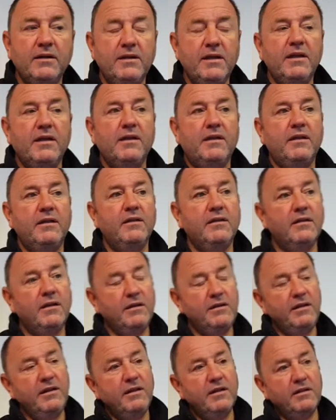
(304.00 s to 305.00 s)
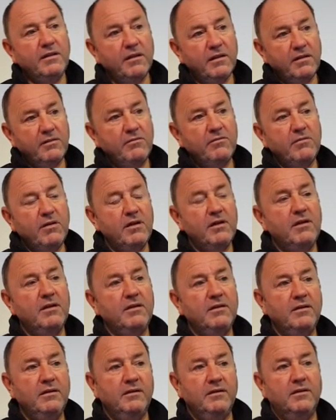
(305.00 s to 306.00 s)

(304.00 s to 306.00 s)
did. They did. They're uh,